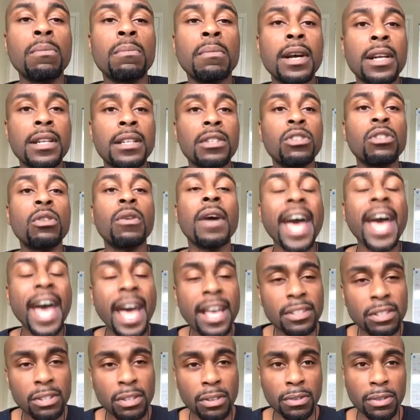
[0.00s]
money, so
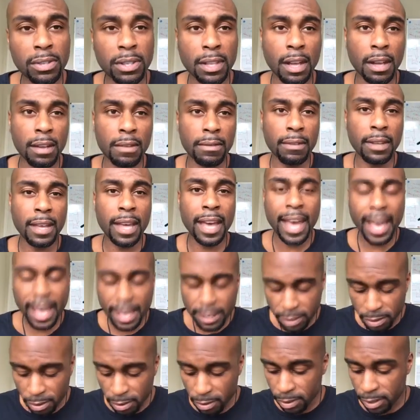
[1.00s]
ask yourself,
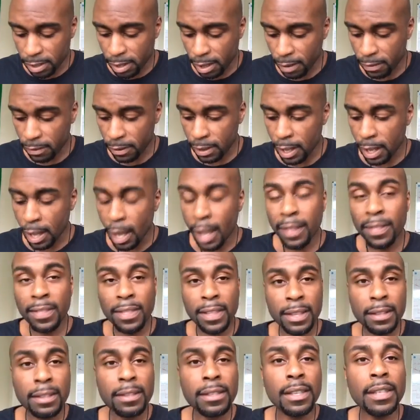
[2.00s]
ask yourself
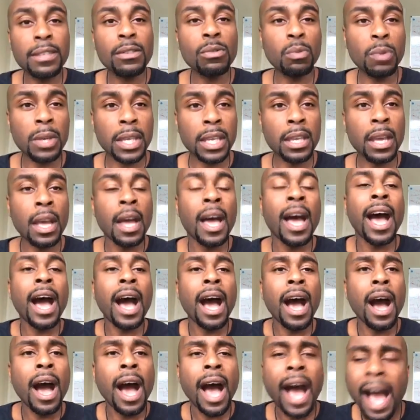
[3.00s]
th- this week,
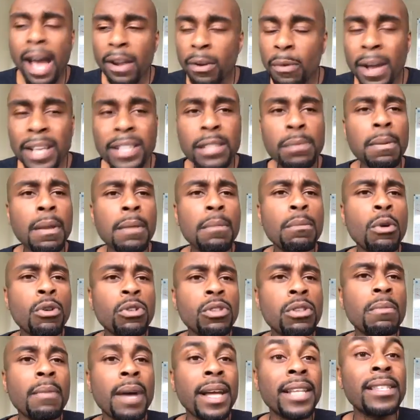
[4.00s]
how do I spend
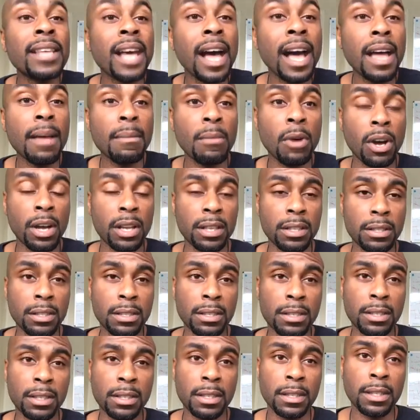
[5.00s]
most of my time on?
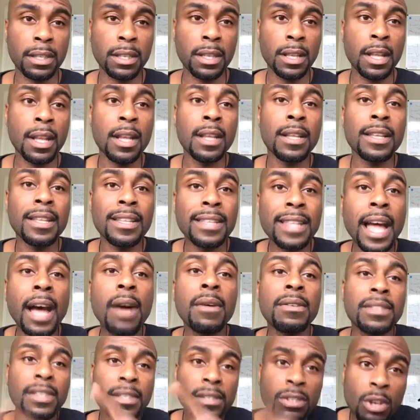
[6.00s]
And now,
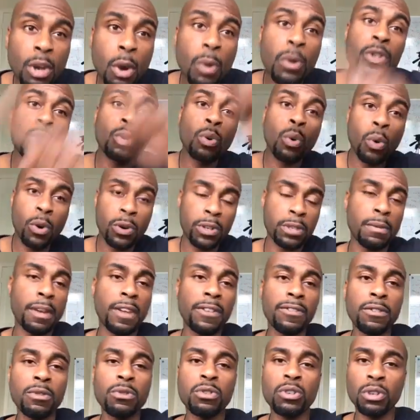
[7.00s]
is this going towards my
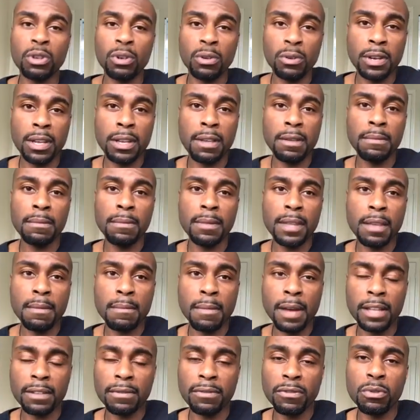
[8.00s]
future dream and
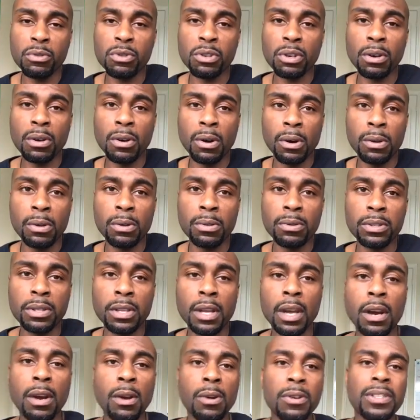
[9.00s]
my future goals,
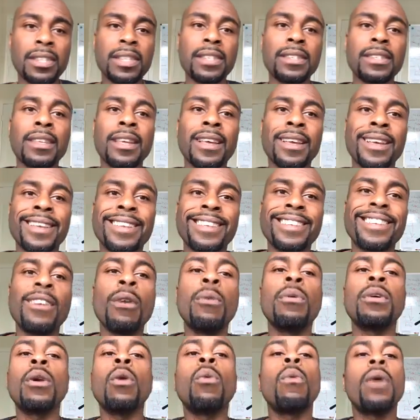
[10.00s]
or is this
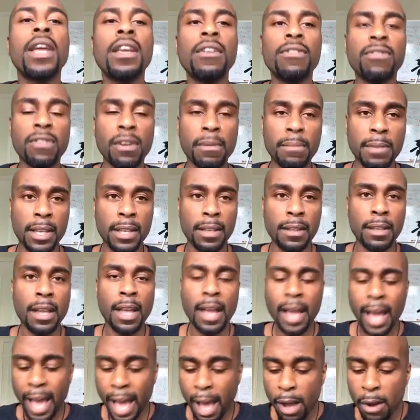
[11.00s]
going away from it?
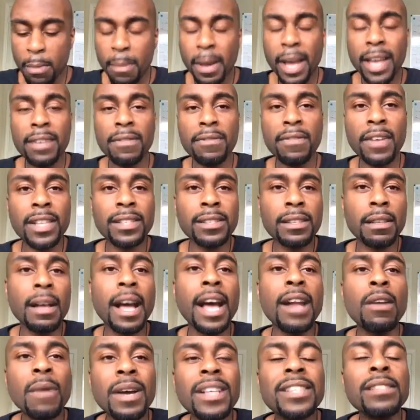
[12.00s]
How am I investing?
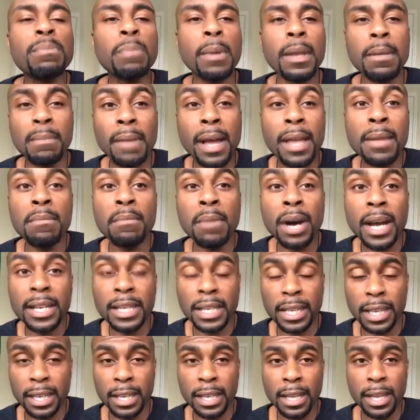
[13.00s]
How do I spend my
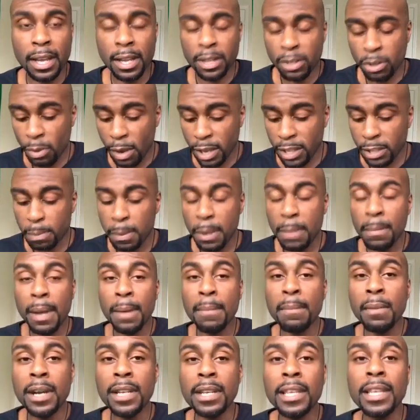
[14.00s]
money? Do I spend my
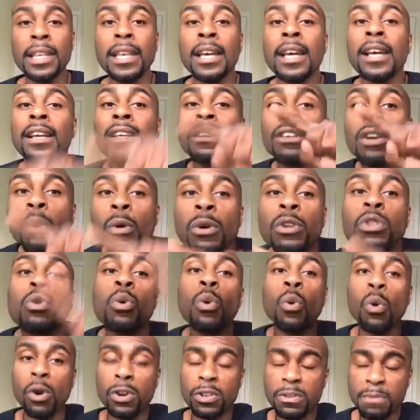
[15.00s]
money going
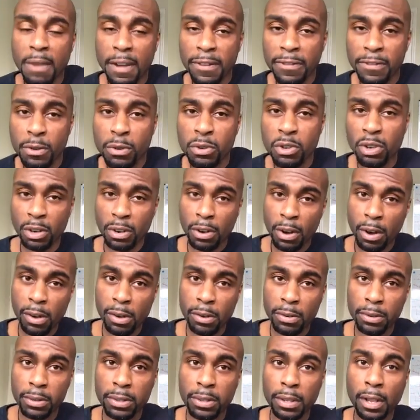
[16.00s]
towards my future
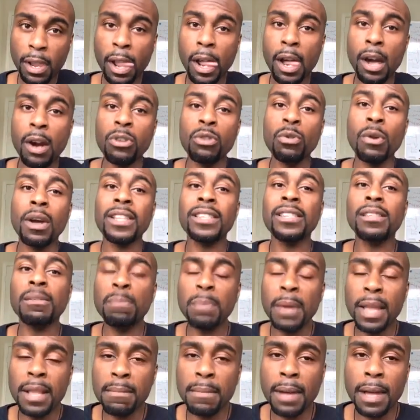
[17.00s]
goals, or do I
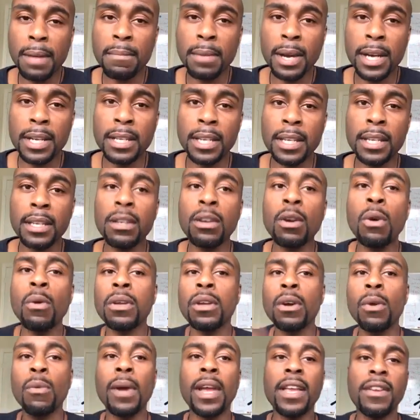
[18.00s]
spend my money
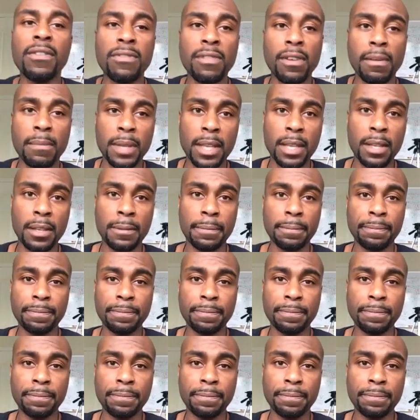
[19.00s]
going away from it?